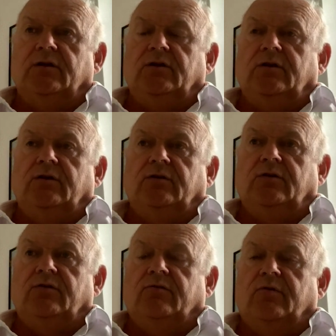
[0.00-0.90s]

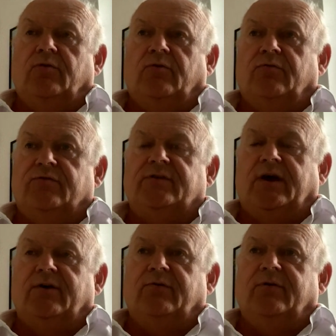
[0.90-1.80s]
you
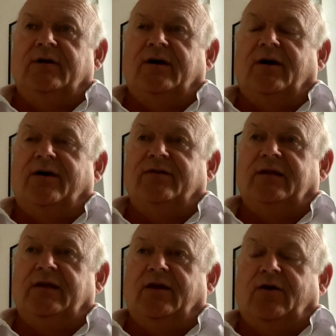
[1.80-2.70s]
also, on
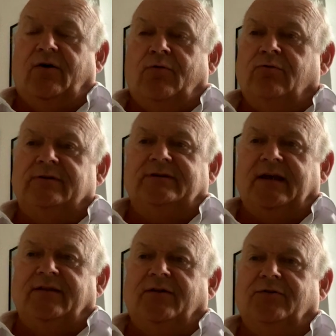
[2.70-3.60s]
the older
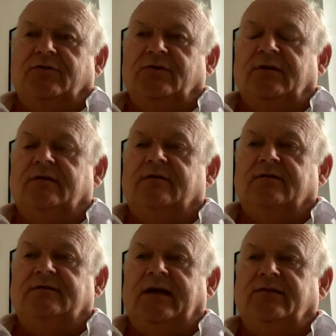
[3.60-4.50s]
technologies,
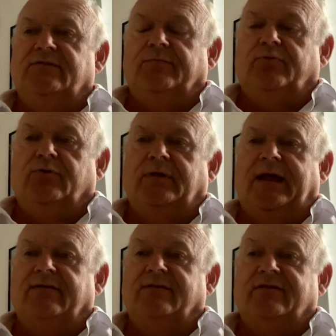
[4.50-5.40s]
tend to pull
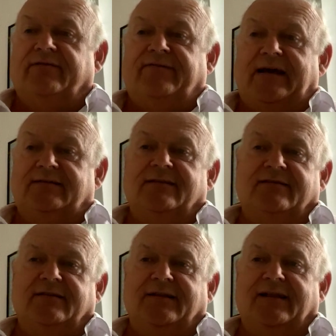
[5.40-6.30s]
out the
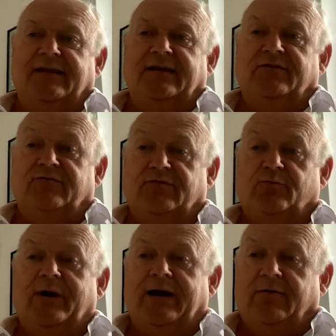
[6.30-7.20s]
surfactants in the cleaner as
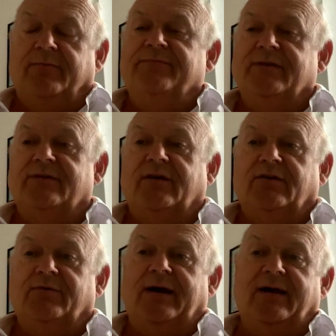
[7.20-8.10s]
well. So
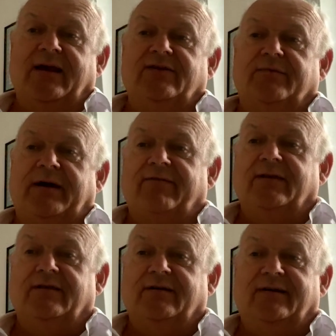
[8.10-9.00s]
you end up
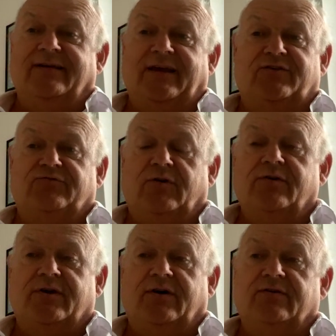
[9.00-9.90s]
having an extra
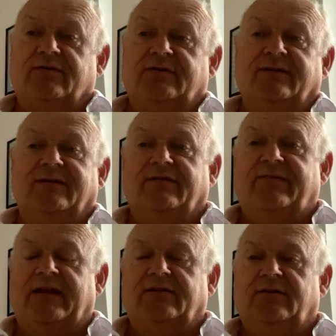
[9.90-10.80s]
on cost, and the
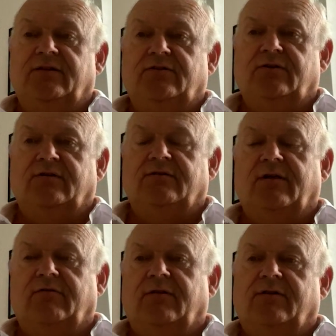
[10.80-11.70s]
advantage is no
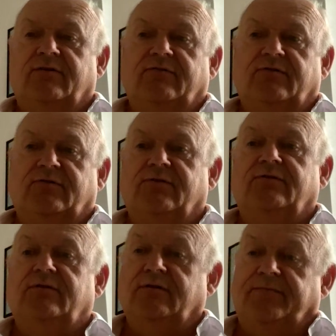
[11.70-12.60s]
longer as
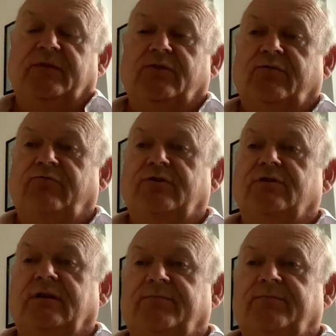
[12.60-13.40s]
good as you originally